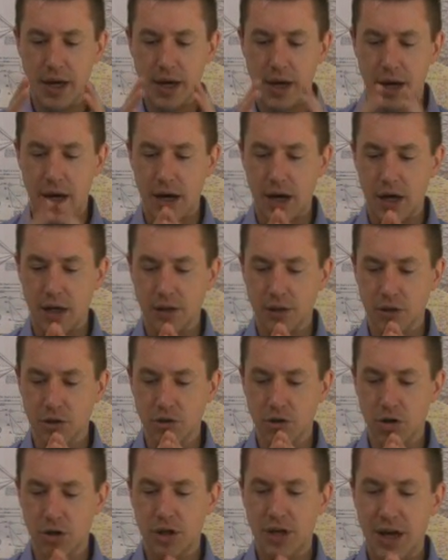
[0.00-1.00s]

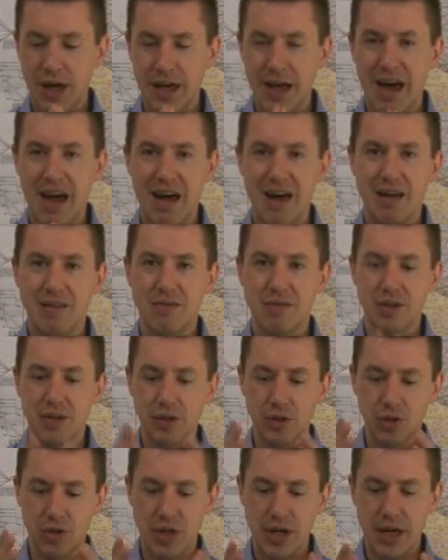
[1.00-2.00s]
Looking at
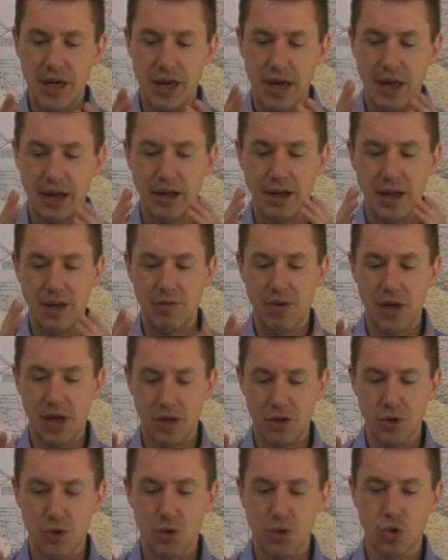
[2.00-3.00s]
this tea and giving
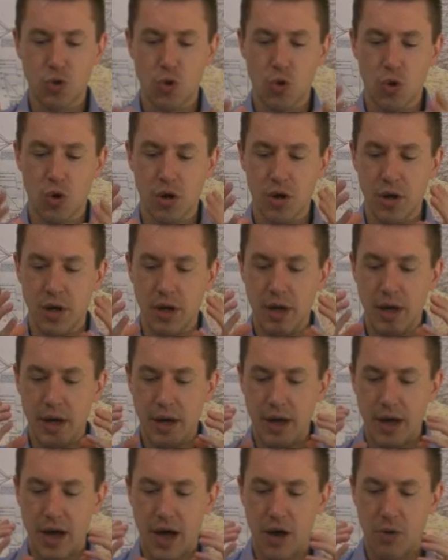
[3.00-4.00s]
it a score,
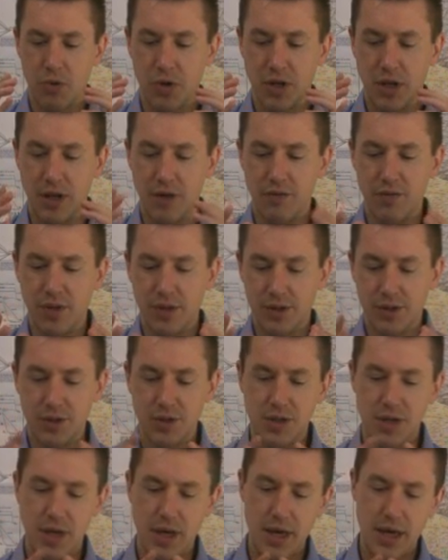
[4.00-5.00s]
I would give this
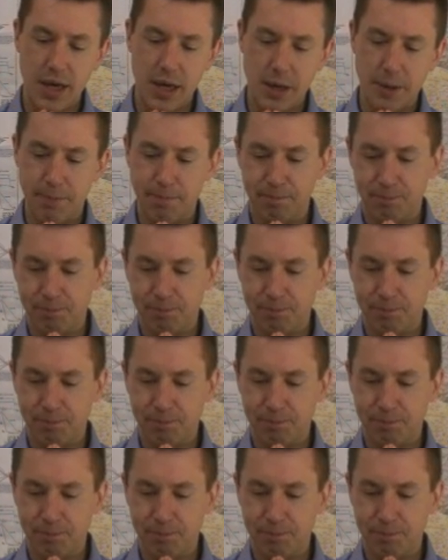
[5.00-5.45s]
tea.